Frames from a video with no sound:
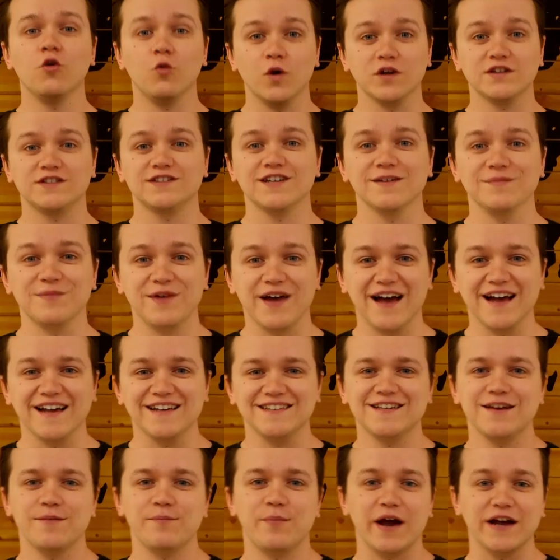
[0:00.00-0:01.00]
What's up
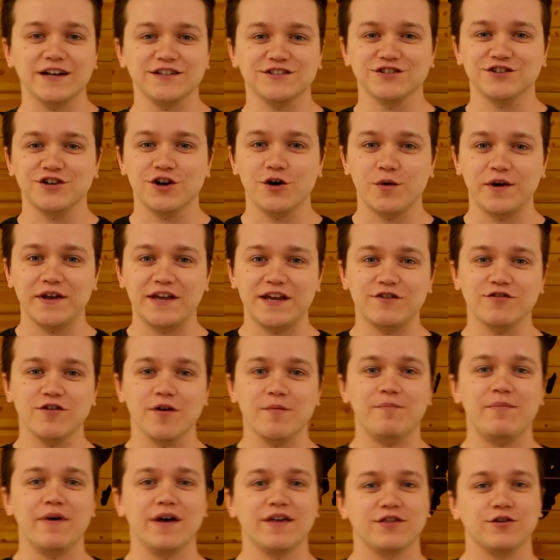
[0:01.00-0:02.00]
guys? Pastor Noah here
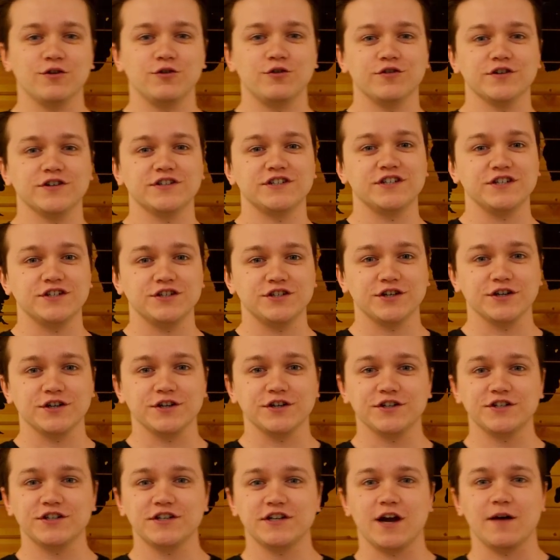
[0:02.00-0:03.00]
at Bethel Christian
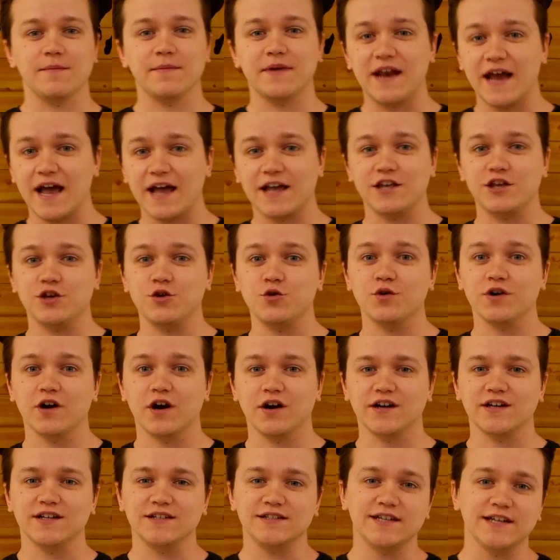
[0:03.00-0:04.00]
Church coming at you in
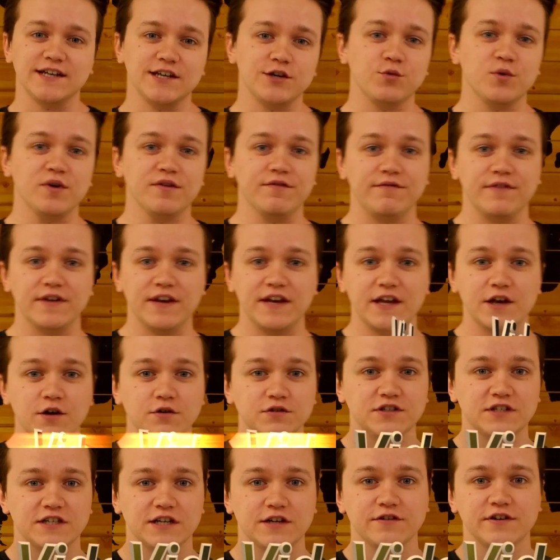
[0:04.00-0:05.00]
our continuing video
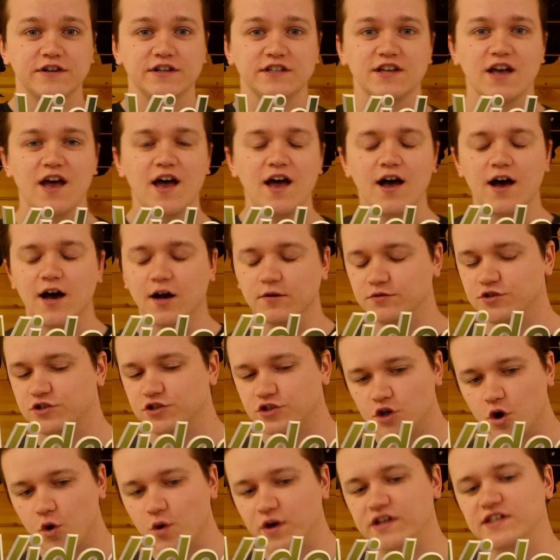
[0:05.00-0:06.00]
series. I'm
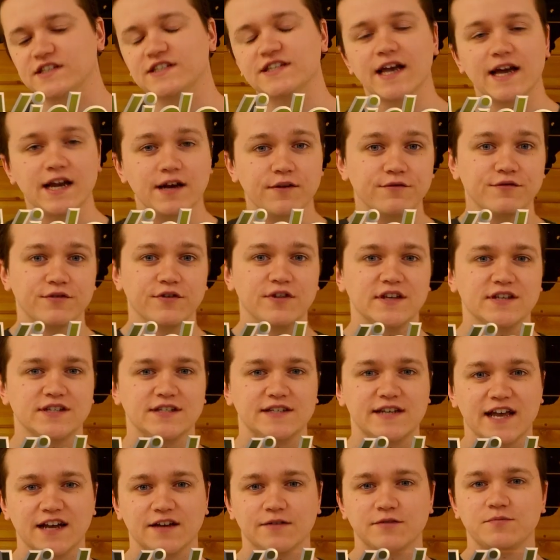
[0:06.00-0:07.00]
so excited for this
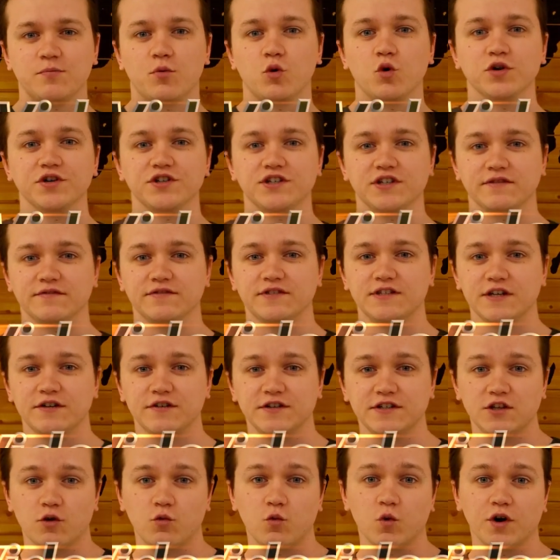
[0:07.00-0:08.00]
next portion of
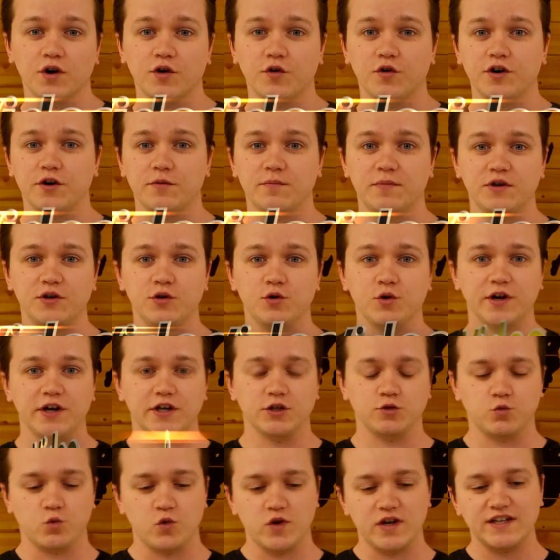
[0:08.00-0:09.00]
series that we're going to be doing
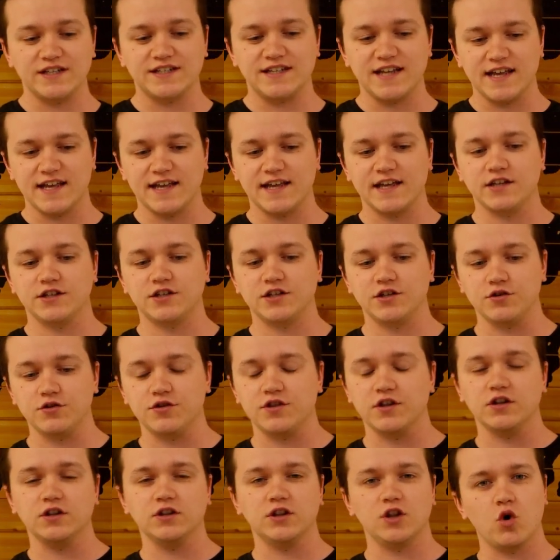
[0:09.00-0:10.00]
as we dig into
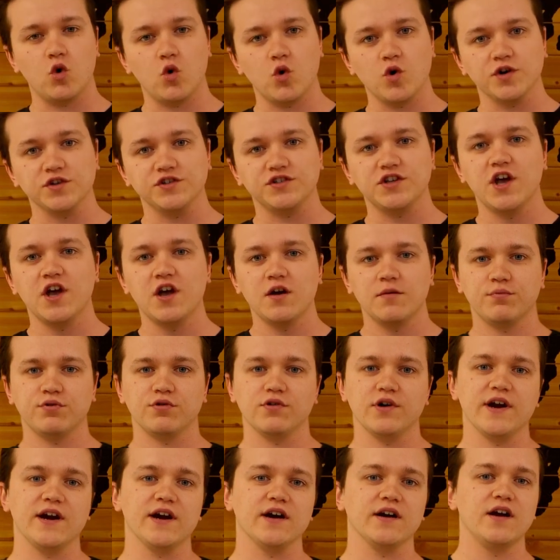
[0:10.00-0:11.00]
the Lord's
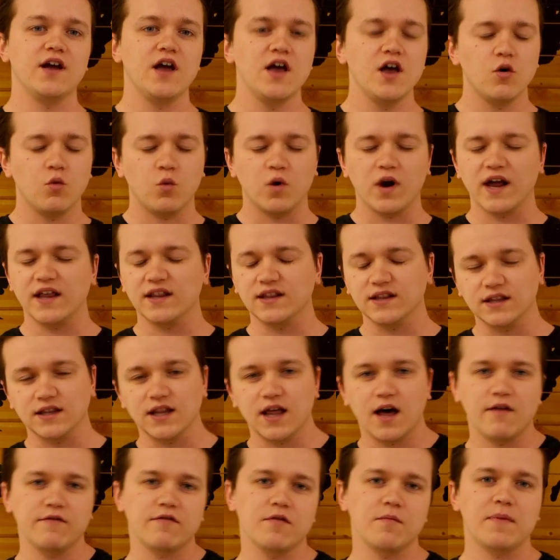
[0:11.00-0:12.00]
Prayer. What I
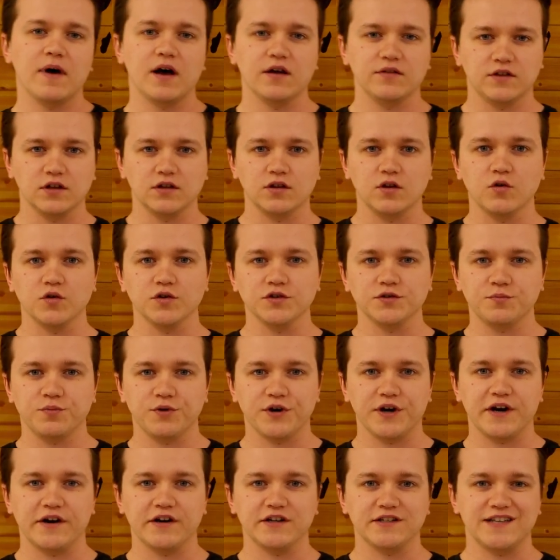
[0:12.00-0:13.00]
love about the Lord's
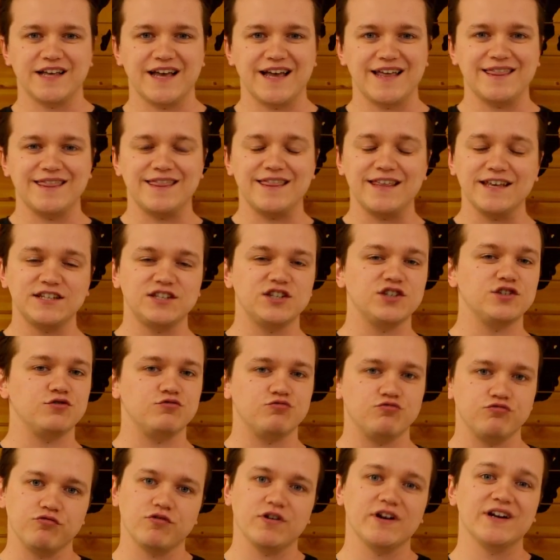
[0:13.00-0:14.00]
Prayer is that this is
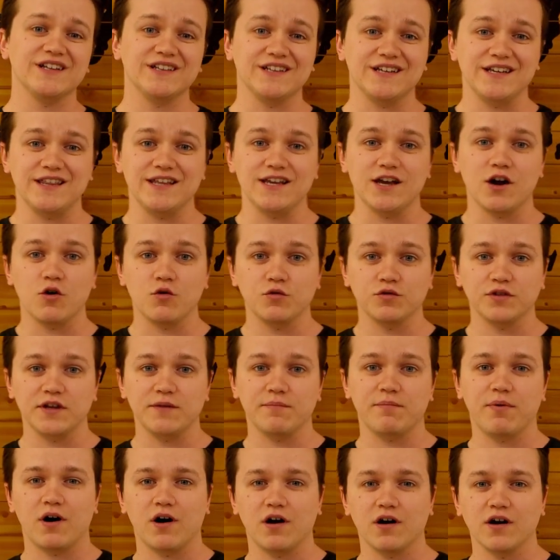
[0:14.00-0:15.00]
really the only
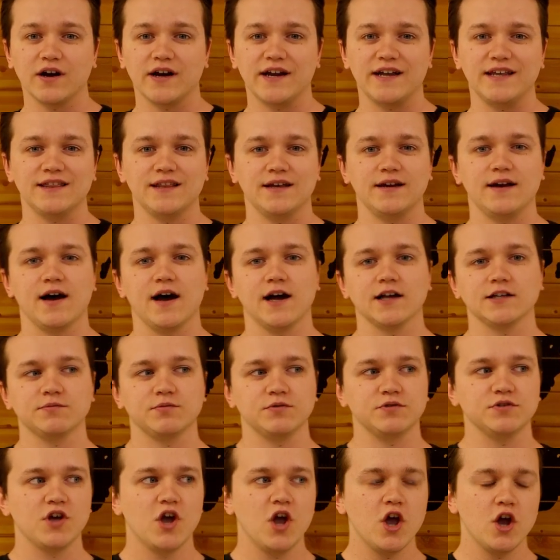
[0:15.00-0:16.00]
part in the
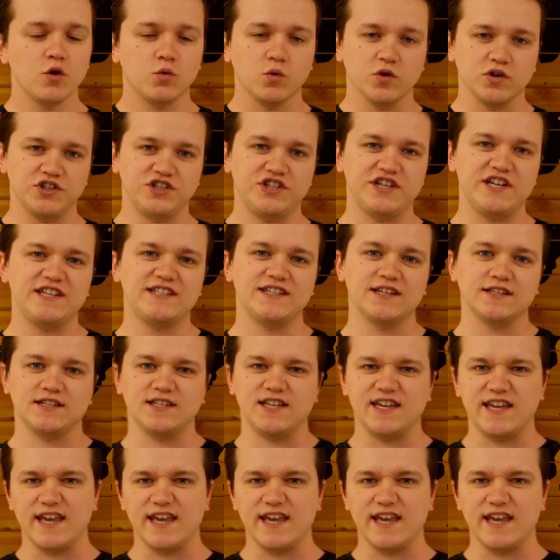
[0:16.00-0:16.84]
Gospels where Jesus